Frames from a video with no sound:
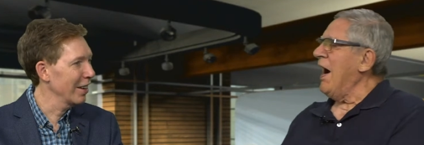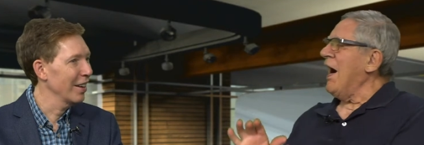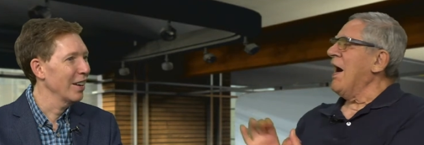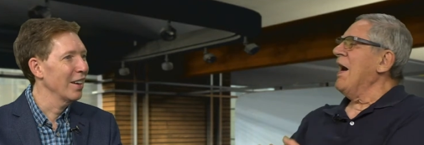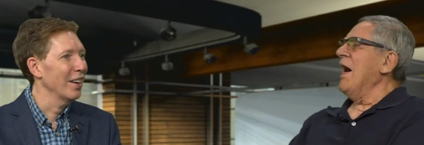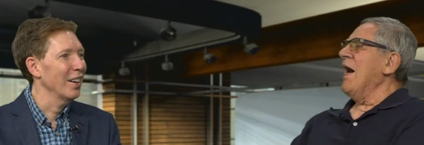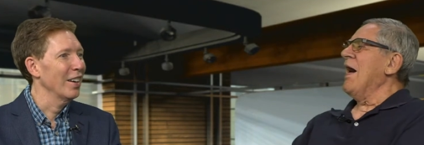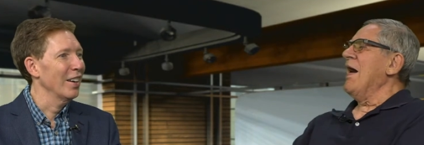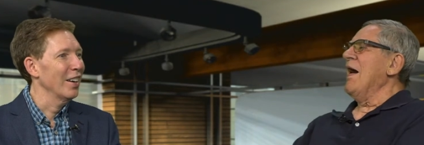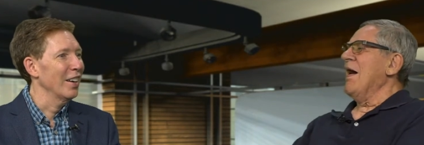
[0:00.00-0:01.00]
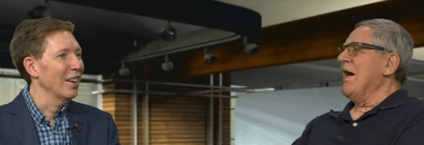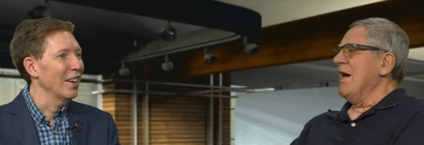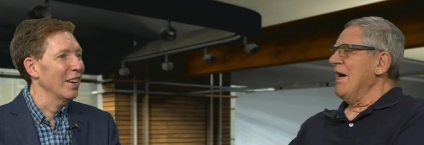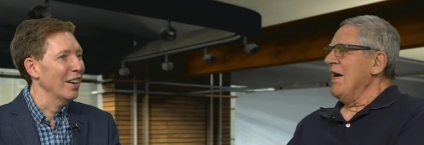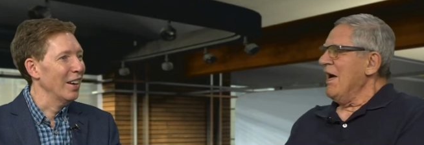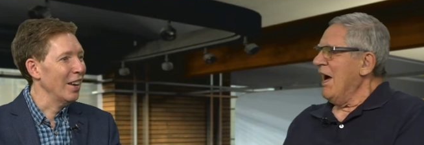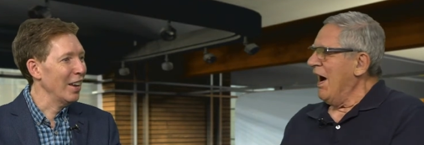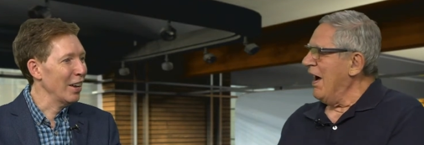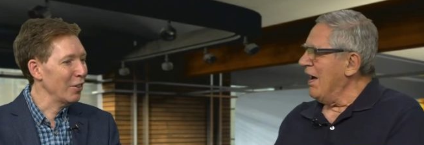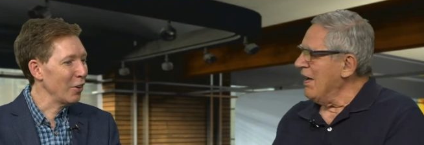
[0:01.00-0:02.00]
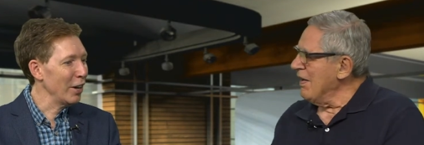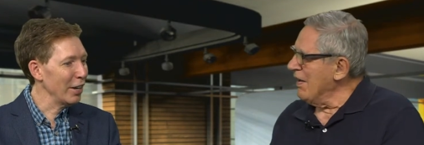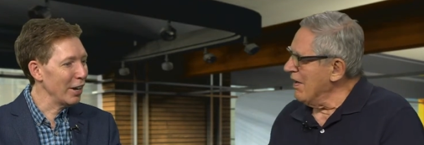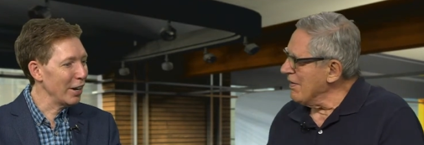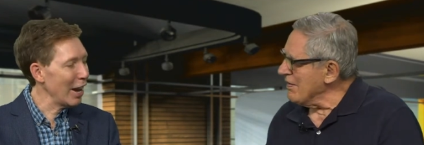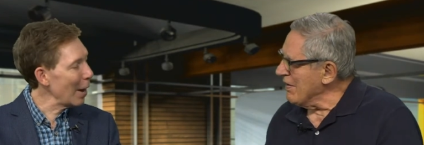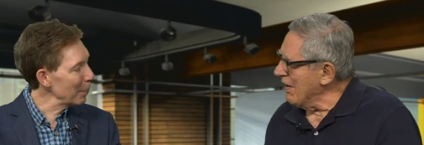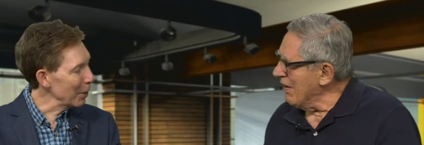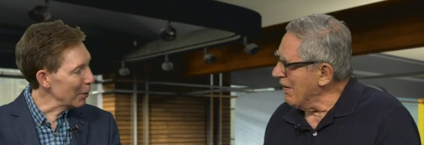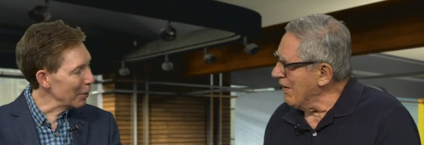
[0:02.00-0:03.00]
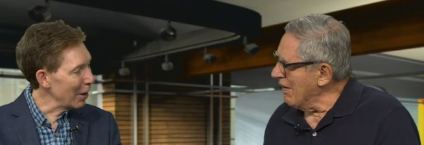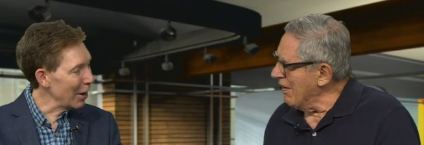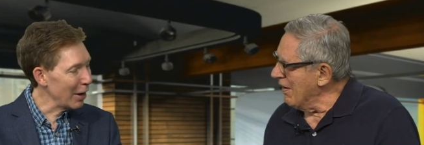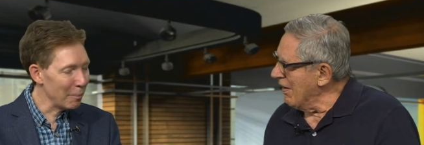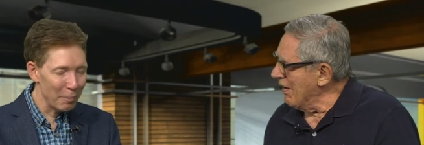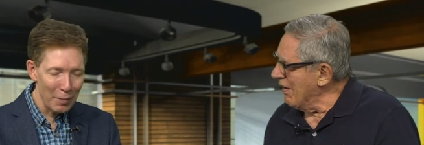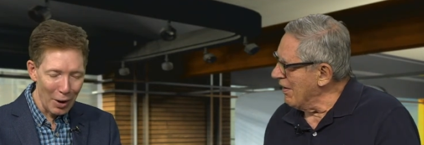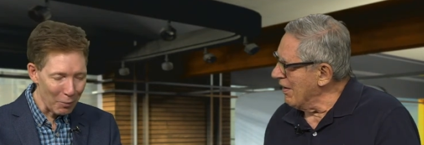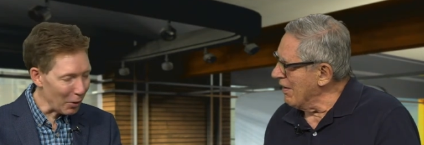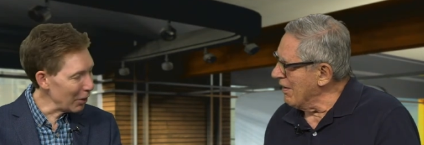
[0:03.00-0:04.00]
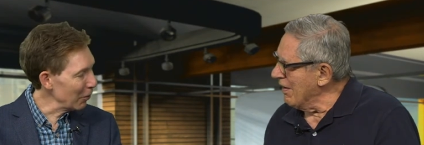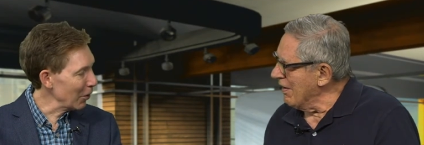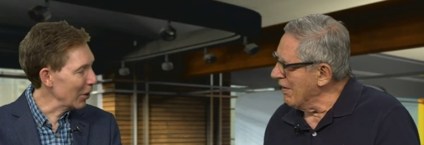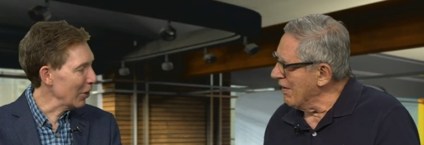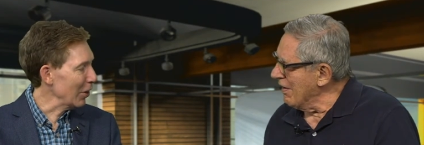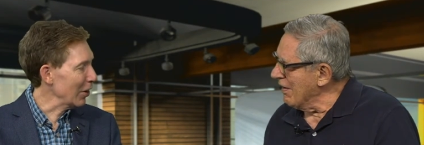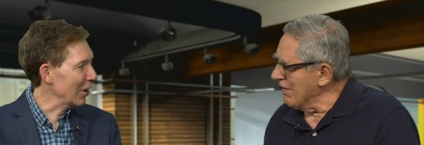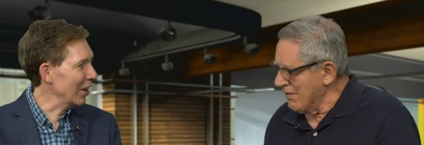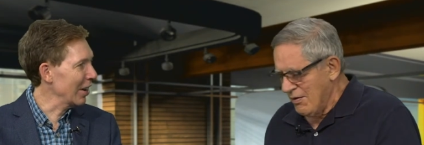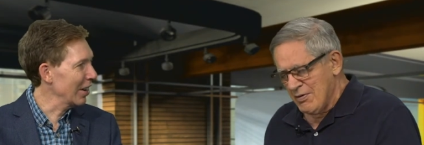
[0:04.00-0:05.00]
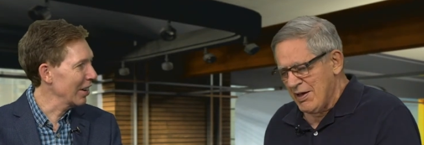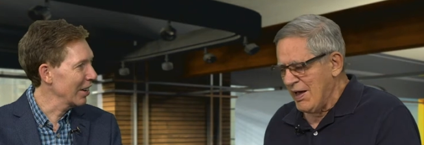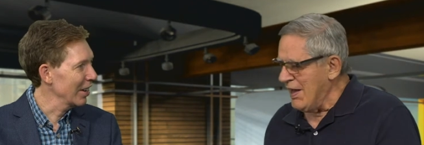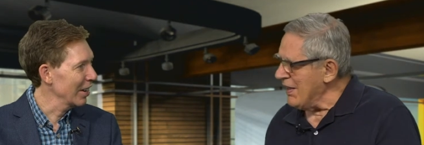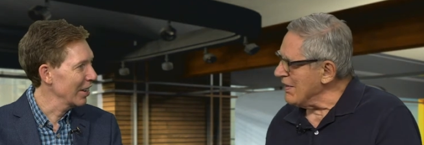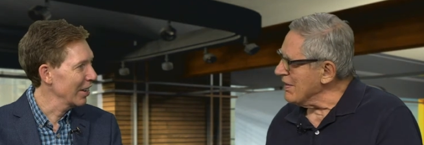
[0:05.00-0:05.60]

Speaker 1: and, and, trying to get a nap in. I, am not running for anything. okay.